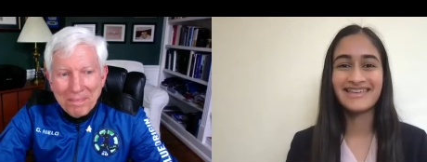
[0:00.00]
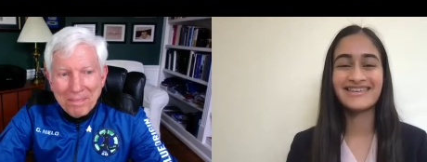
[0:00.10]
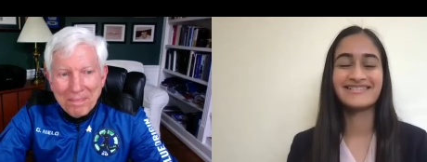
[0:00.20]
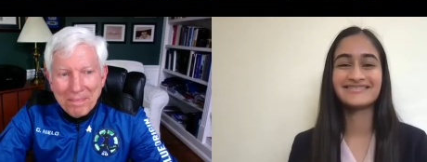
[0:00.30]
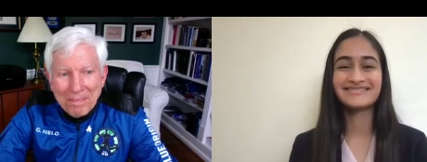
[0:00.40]
Speaker 1: Thank
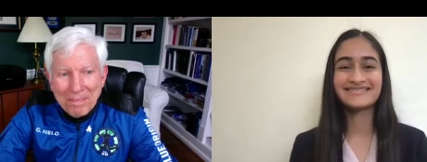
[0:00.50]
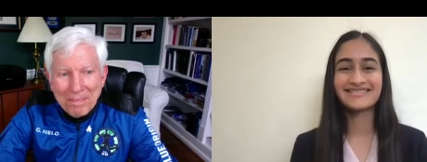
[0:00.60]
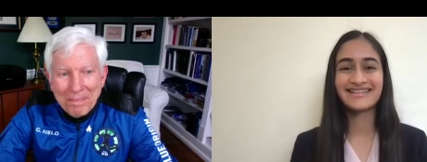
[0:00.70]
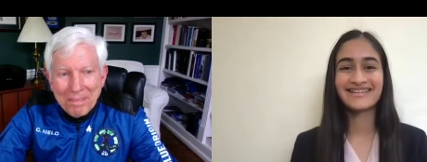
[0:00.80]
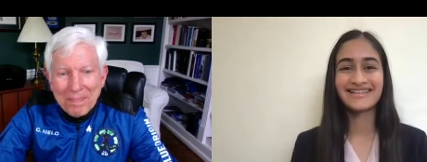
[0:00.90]
you.
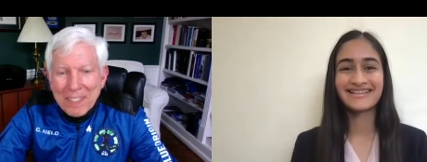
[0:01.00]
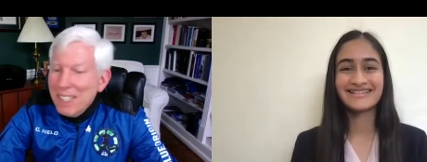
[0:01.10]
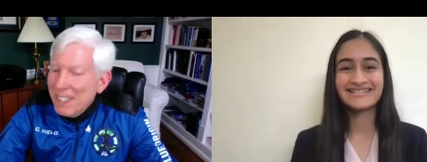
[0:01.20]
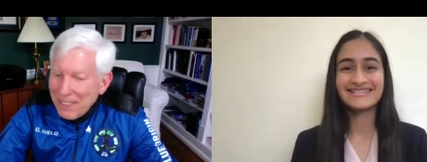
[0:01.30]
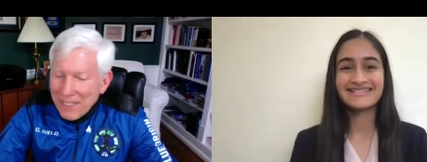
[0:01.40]

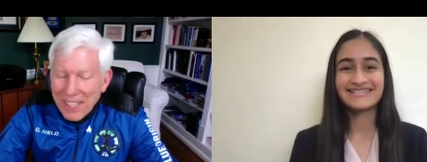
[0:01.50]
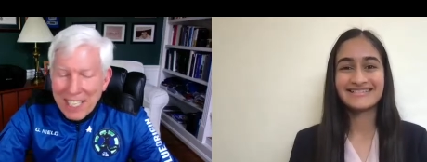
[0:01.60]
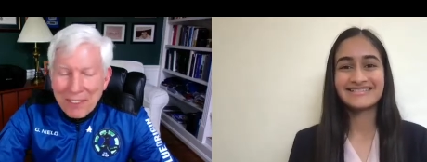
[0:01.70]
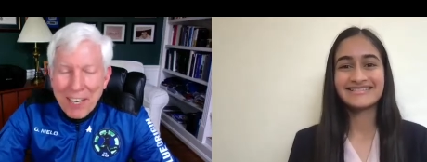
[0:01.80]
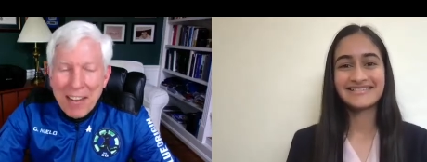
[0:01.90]
Speaker 2: Well, thanks for
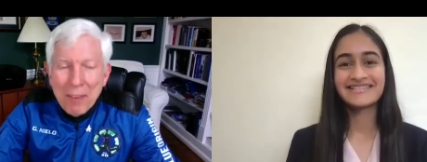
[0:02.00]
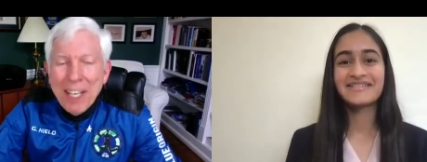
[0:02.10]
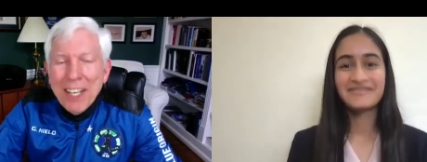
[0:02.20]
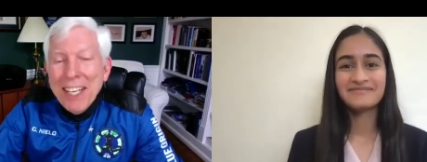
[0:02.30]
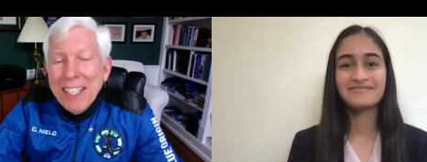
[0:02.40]
having me
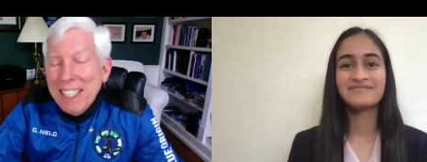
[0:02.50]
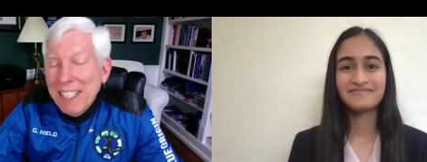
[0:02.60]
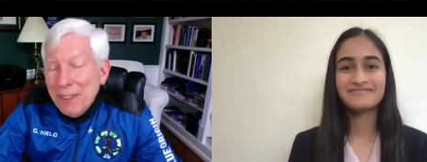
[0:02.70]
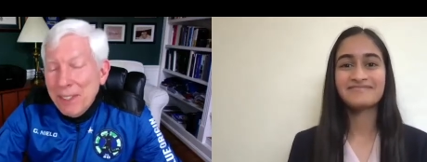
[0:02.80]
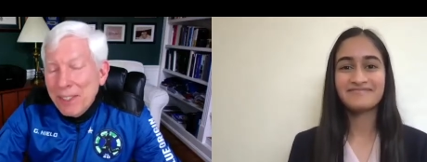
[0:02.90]
on. It
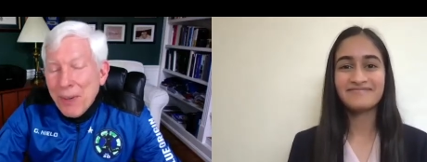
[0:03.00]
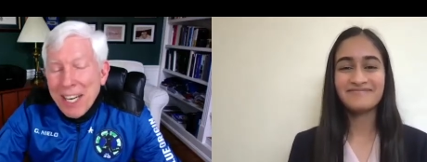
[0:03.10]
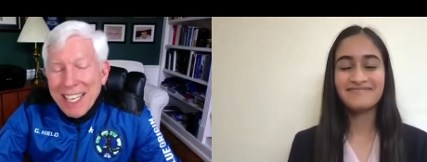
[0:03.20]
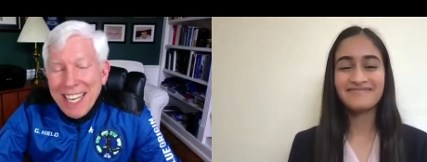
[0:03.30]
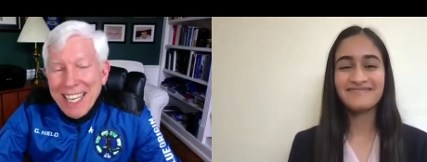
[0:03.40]
was quite a
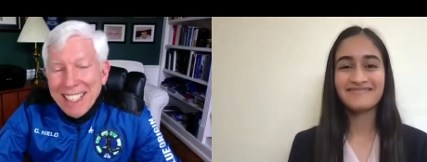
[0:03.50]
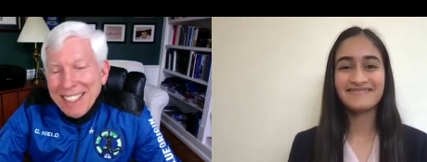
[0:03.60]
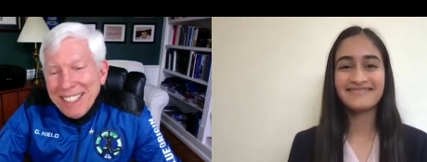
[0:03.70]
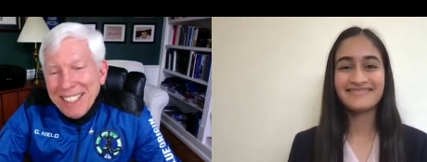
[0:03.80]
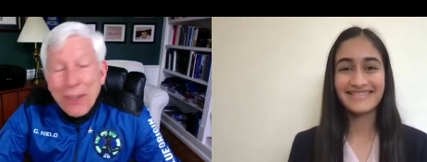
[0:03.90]
day,
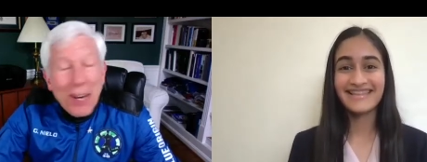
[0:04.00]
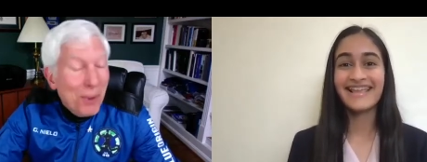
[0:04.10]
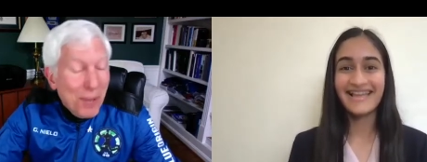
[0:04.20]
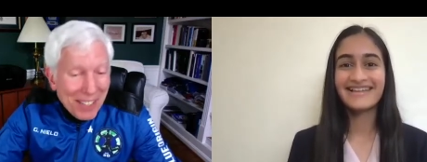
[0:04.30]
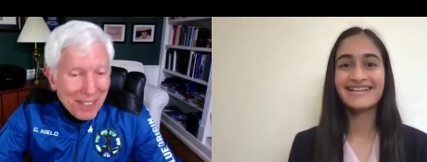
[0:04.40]
quite a week,
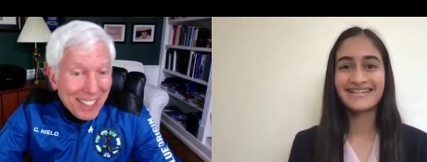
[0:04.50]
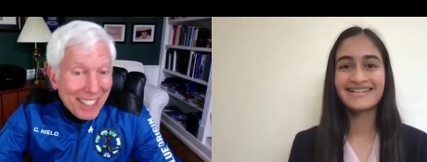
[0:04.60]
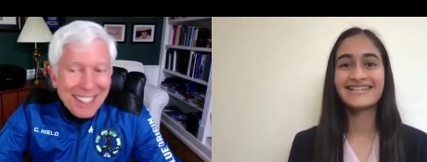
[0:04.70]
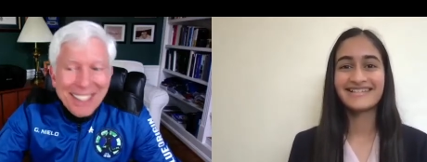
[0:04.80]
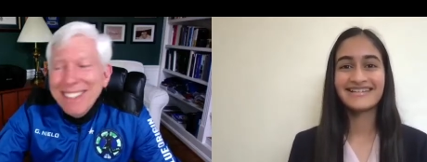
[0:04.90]
really
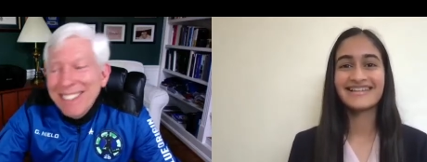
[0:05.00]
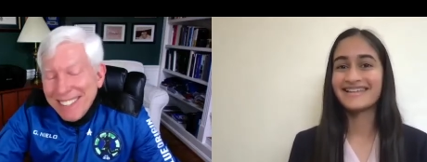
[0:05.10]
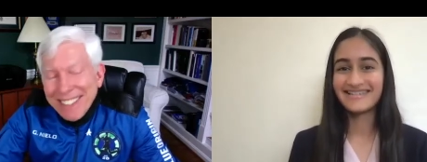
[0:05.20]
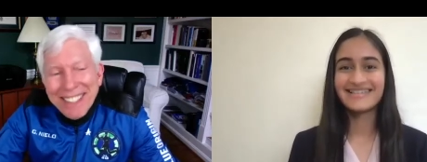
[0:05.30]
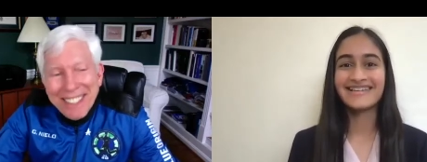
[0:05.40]

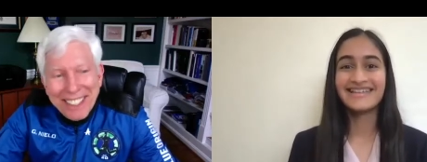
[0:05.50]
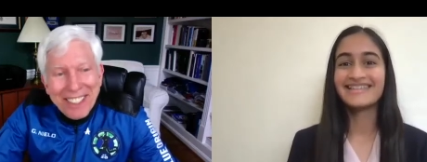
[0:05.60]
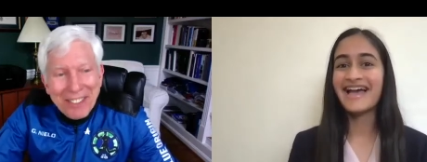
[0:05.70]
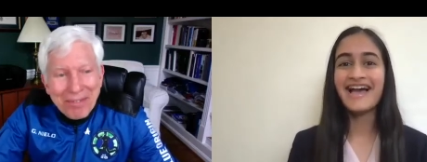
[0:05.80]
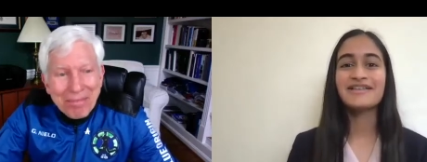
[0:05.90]

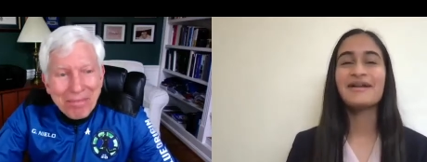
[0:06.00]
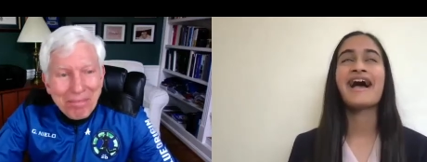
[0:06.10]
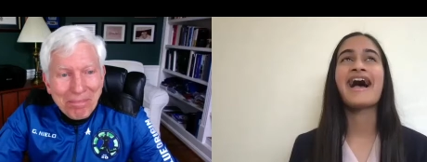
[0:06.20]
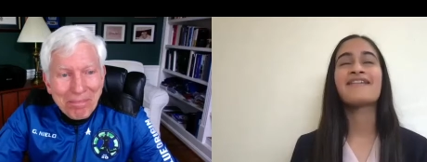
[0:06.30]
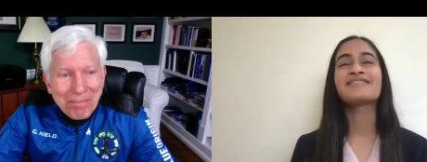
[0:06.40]
Speaker 1: yeah, you know, I
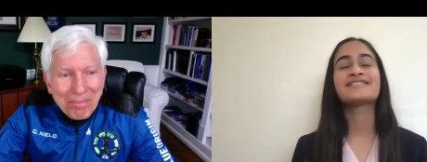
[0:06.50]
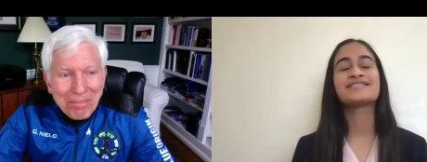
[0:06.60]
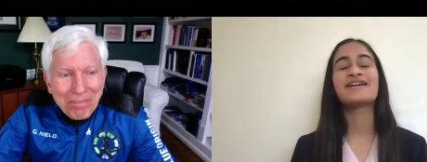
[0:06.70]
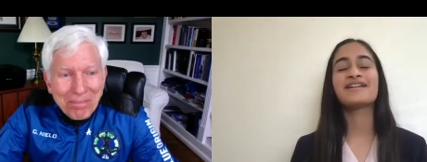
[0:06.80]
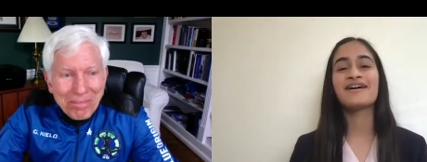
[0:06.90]
have to
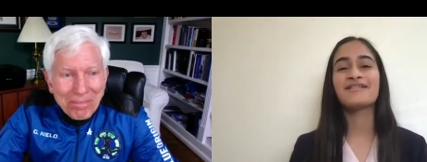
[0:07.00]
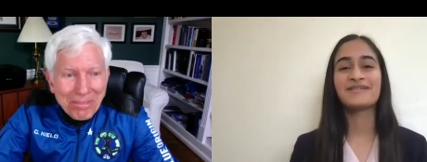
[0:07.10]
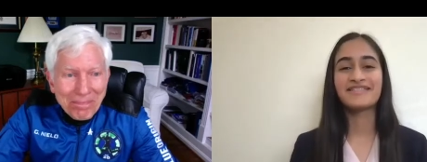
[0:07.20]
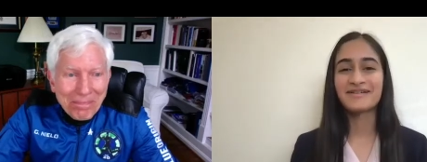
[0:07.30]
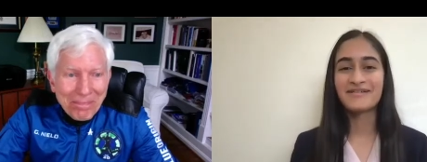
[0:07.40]
start off
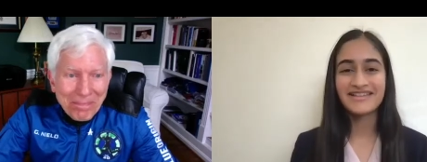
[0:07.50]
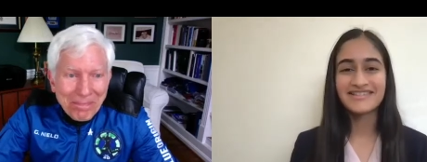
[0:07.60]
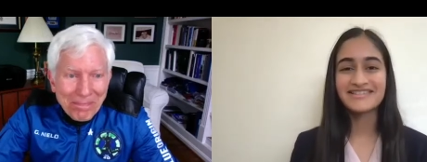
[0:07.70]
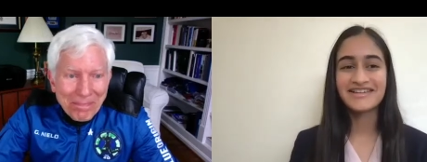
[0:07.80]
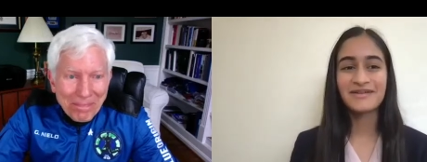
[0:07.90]
with the
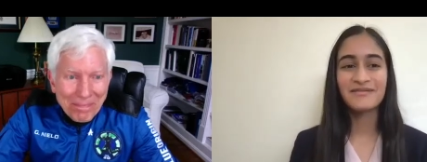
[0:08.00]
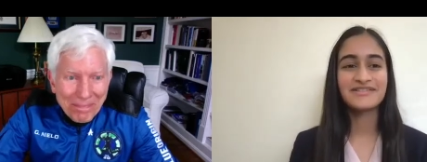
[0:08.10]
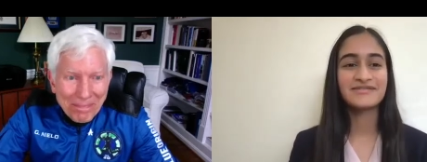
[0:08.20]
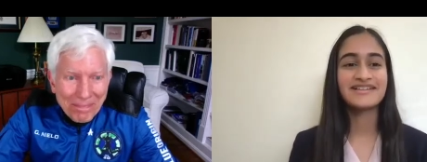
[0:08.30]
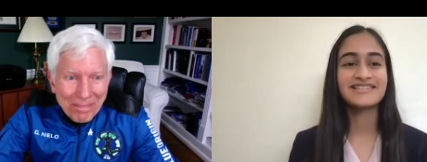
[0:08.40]
question,
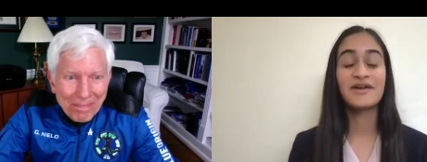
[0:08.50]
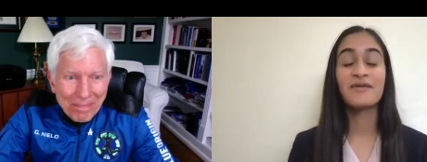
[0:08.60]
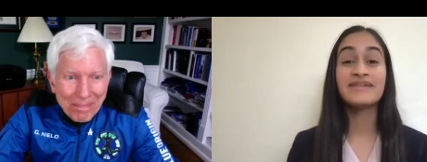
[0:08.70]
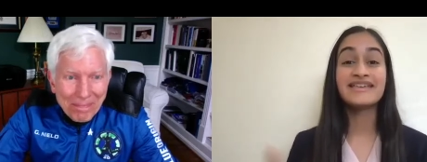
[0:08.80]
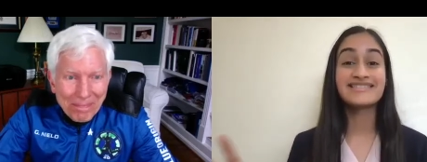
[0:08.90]
which was, you know,
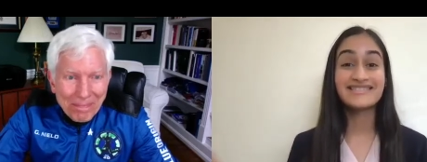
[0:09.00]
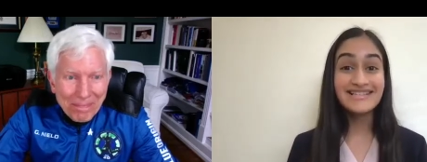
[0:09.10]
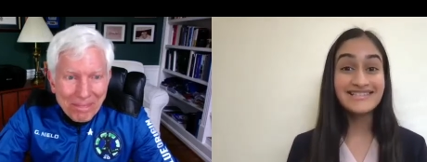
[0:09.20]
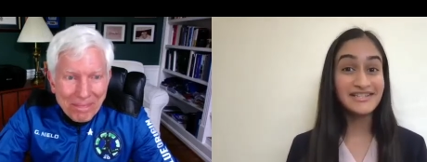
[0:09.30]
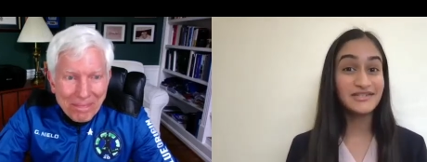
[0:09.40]
being
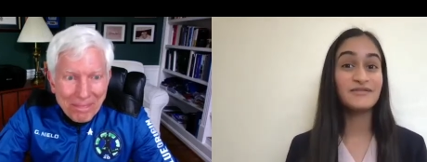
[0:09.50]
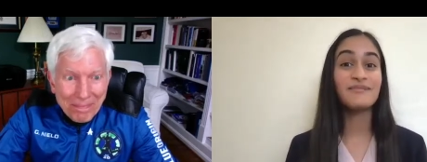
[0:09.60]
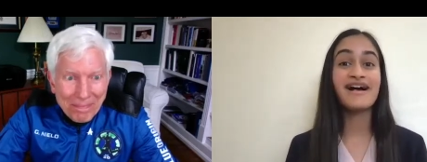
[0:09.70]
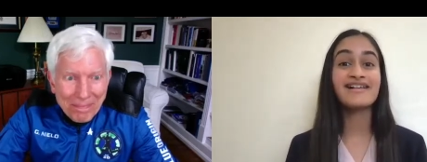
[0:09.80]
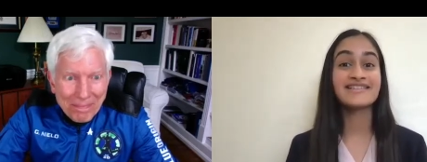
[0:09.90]
62
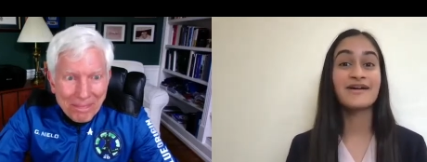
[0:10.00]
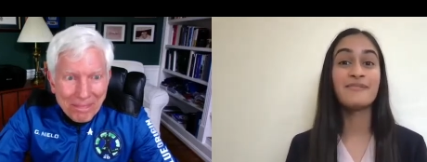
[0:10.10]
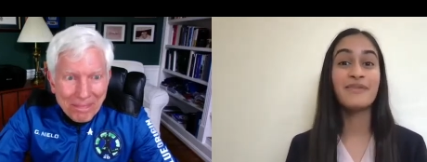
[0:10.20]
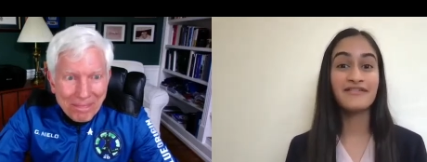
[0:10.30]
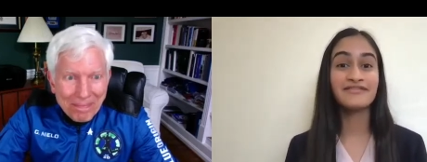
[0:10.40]
miles
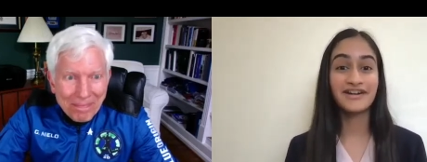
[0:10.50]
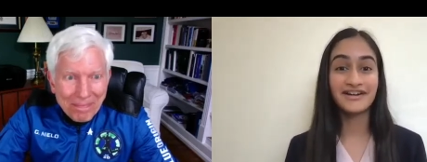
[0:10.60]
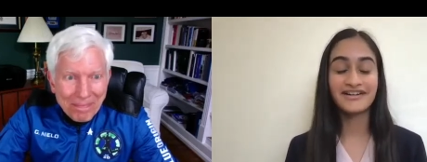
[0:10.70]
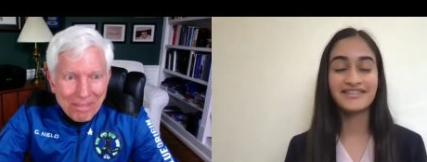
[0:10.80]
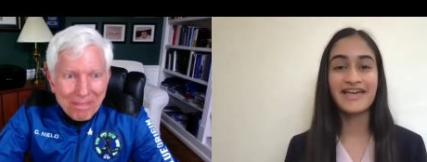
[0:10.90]
above
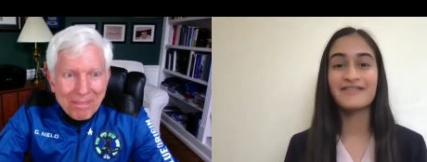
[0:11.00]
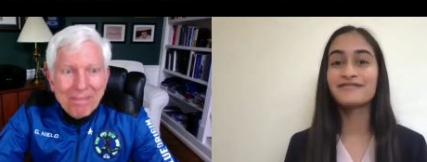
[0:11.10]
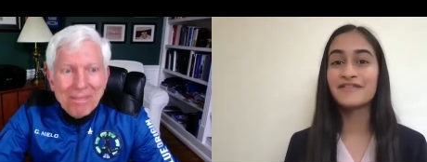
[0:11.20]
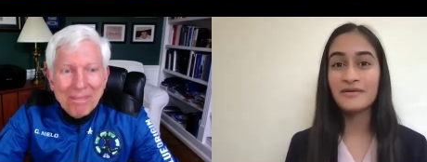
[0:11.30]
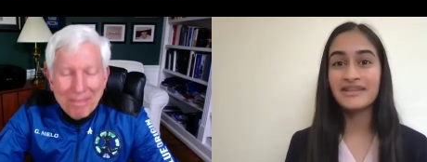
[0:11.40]
Earth and
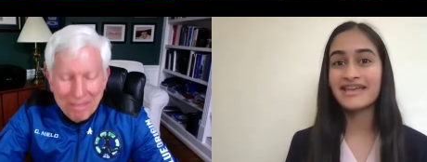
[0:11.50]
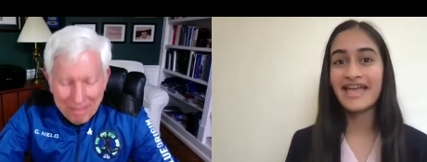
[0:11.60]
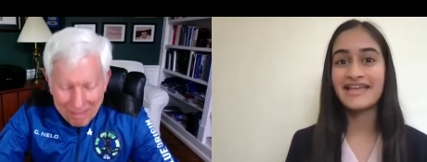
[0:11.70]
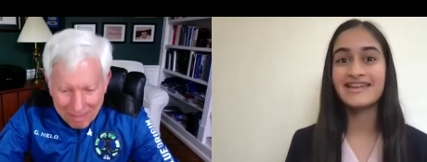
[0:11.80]
floating